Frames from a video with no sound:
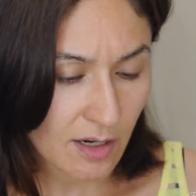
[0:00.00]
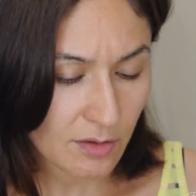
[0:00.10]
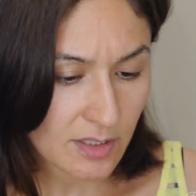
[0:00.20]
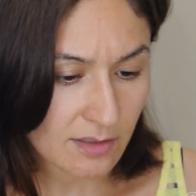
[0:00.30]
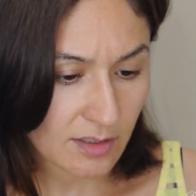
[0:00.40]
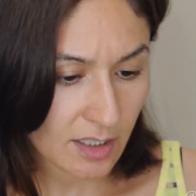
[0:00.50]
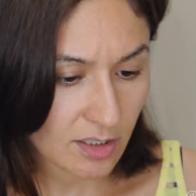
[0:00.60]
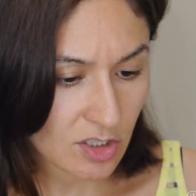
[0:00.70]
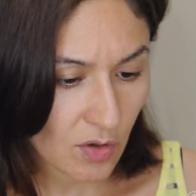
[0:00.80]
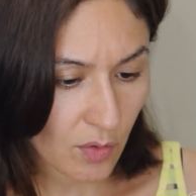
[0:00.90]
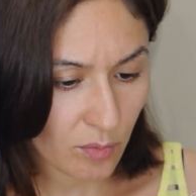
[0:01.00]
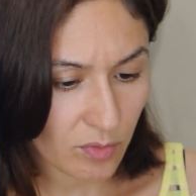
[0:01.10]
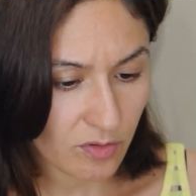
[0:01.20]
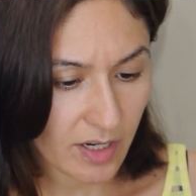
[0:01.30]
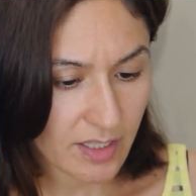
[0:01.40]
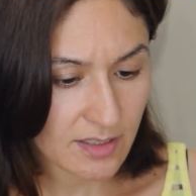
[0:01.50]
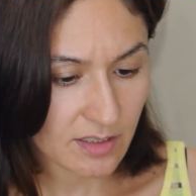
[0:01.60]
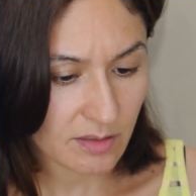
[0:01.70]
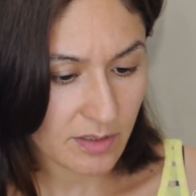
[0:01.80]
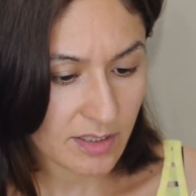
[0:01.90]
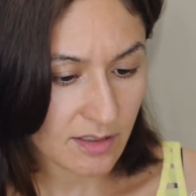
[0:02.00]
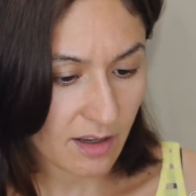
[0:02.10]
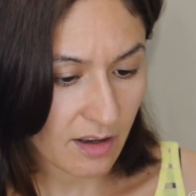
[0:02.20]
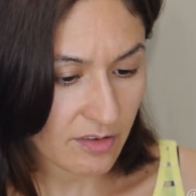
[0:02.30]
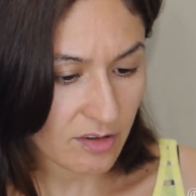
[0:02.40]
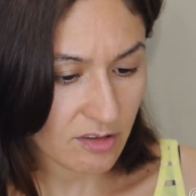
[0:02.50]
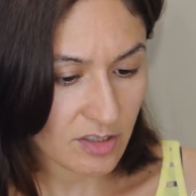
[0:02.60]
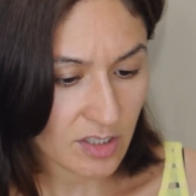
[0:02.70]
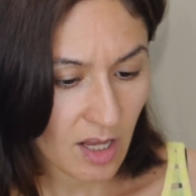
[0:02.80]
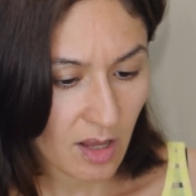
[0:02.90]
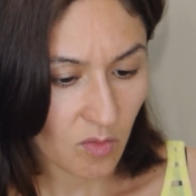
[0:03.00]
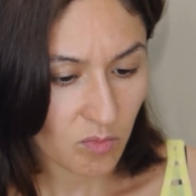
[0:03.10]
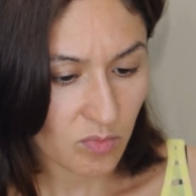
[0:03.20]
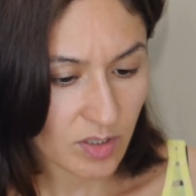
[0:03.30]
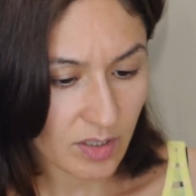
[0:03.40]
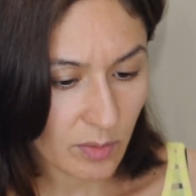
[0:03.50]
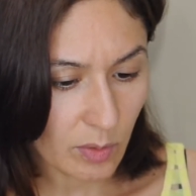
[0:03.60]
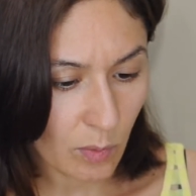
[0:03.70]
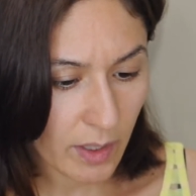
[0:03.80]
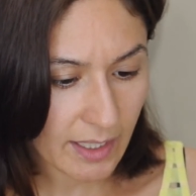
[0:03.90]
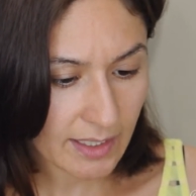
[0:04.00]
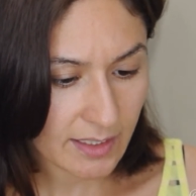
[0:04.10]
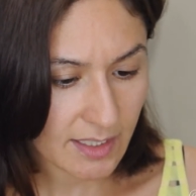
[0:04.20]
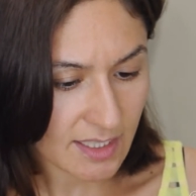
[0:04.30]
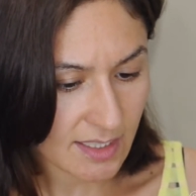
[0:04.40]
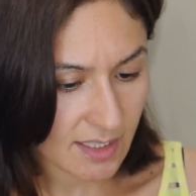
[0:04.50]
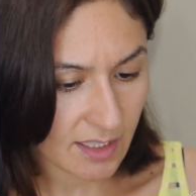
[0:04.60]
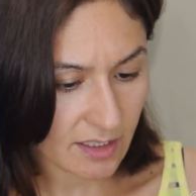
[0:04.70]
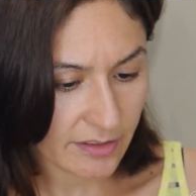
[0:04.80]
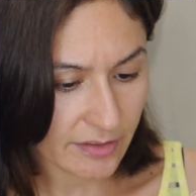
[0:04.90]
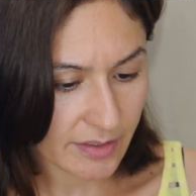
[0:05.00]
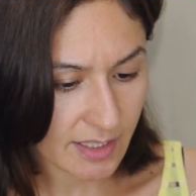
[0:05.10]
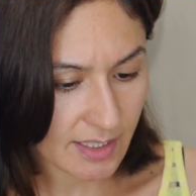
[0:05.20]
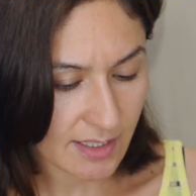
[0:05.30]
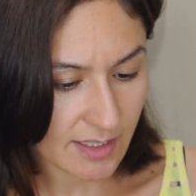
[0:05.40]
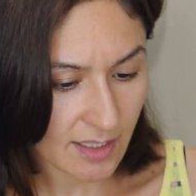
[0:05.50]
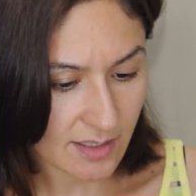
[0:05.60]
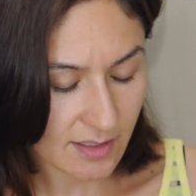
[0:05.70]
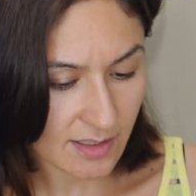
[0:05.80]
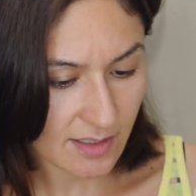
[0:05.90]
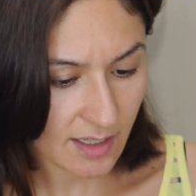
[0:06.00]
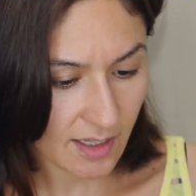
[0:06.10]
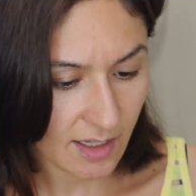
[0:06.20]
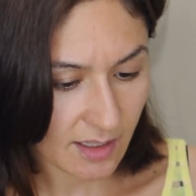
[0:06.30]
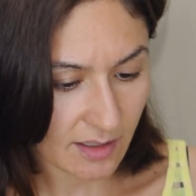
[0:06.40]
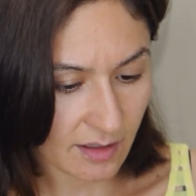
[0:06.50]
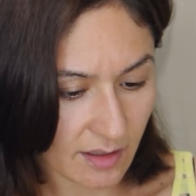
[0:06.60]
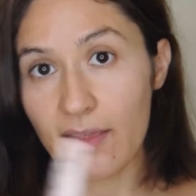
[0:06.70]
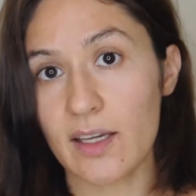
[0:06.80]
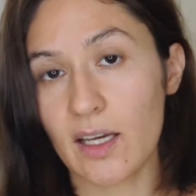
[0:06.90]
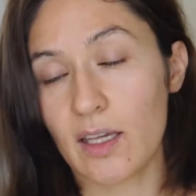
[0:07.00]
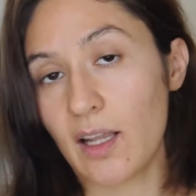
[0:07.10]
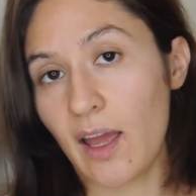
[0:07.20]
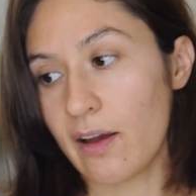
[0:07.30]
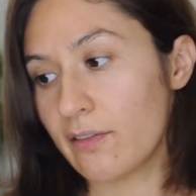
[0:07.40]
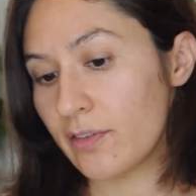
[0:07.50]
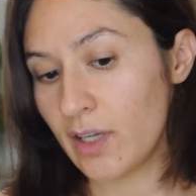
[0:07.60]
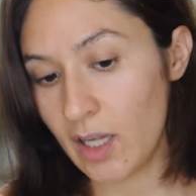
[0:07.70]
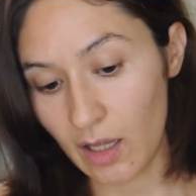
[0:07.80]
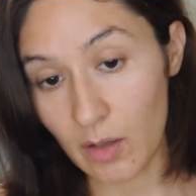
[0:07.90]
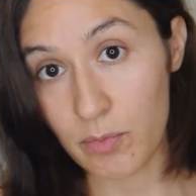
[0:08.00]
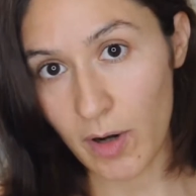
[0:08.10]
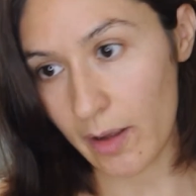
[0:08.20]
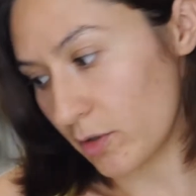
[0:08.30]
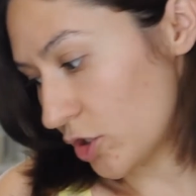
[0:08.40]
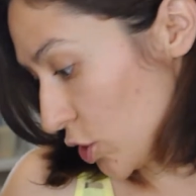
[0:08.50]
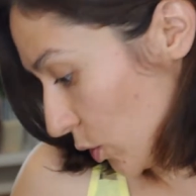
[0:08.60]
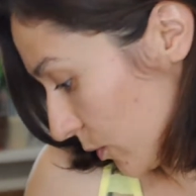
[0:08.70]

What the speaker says: out skin tone, provides seamless coverage, breathable, weightless, skinless, doesn't stick. I think I can have a primer too.